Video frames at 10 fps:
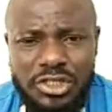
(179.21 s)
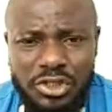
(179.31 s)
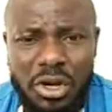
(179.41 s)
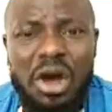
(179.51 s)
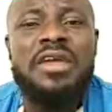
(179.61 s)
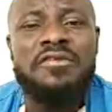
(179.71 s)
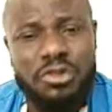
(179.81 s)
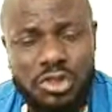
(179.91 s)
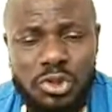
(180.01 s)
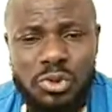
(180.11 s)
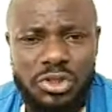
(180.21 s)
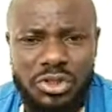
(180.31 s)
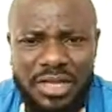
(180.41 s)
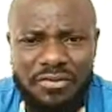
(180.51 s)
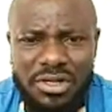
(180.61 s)
should, or even two,
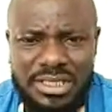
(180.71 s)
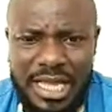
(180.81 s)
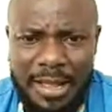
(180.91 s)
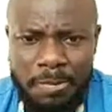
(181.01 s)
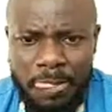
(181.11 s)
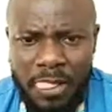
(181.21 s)
to give us uh,